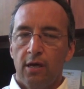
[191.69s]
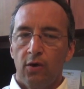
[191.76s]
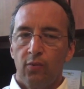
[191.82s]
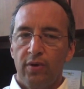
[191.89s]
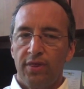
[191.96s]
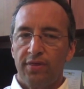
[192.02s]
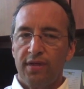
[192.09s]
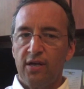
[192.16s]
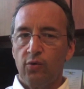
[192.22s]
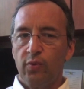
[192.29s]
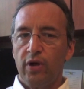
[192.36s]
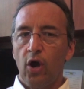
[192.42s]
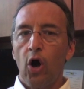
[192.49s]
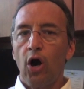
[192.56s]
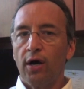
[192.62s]
we think
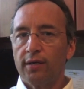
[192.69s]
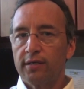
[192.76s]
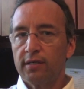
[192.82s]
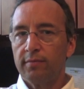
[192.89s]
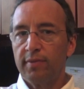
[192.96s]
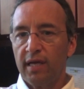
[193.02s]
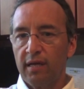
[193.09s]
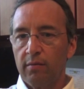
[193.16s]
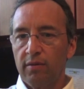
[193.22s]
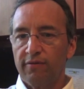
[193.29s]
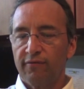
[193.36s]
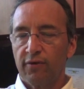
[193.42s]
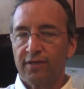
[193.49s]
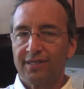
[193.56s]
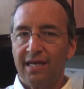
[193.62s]
we ought to be able,
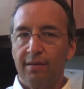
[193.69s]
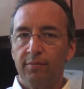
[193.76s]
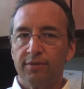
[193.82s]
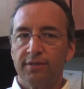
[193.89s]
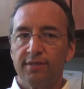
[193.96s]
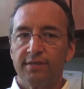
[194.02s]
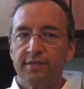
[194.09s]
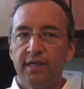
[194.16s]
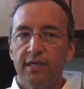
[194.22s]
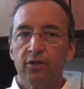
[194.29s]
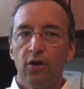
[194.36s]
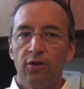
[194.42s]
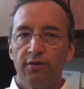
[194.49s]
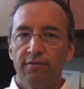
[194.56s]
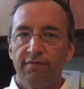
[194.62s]
for example, to sit
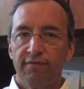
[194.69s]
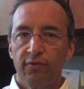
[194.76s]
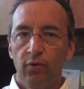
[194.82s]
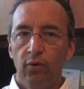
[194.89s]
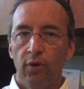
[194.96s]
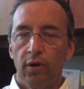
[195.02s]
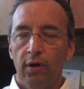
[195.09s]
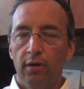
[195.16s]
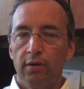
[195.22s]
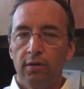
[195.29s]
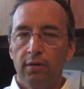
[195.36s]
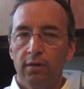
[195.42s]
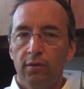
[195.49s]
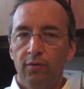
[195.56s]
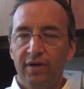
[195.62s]
on the floor,
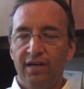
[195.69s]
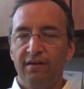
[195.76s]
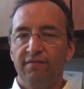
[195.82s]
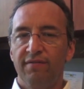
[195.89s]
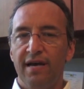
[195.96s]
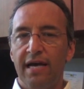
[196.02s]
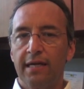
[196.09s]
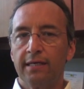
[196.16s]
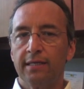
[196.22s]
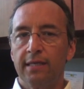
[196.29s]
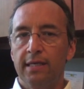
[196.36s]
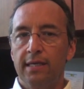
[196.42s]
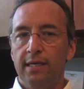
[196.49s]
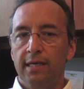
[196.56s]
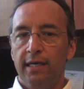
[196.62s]
when in fact
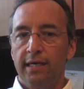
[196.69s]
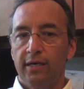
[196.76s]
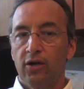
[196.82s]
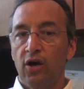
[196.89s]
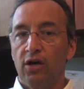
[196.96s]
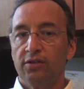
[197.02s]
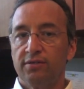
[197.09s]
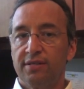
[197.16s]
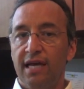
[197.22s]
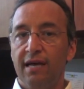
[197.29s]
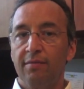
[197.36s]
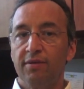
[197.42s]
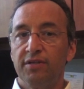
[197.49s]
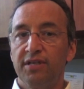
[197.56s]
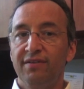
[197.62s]
it caused
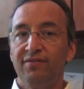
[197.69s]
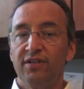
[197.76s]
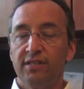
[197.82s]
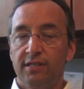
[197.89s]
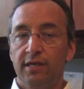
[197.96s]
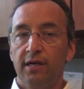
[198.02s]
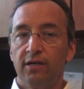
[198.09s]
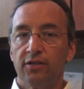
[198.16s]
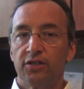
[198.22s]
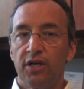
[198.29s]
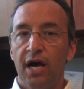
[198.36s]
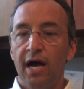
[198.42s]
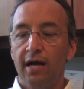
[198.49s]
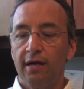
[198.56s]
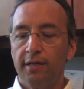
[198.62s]
damage even as a young
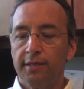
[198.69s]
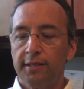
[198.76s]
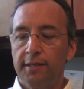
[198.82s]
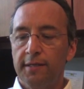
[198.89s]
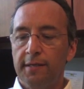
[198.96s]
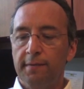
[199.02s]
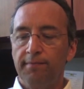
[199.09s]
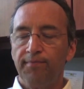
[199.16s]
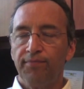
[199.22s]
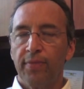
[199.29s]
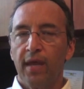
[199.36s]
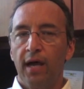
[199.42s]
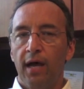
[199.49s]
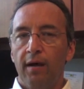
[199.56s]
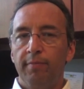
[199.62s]
child,
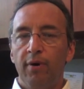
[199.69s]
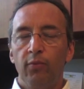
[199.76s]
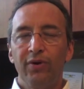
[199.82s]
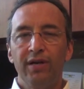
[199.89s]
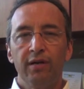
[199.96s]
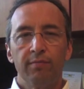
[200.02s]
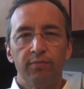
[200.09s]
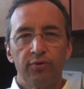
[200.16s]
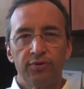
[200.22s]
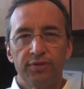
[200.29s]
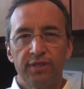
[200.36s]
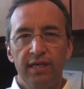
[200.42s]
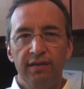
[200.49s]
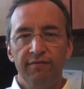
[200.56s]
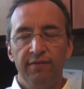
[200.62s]
but we didn't
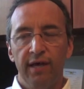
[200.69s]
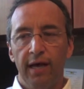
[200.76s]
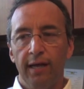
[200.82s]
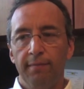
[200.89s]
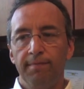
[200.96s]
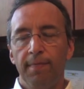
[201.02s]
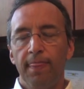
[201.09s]
perceive that.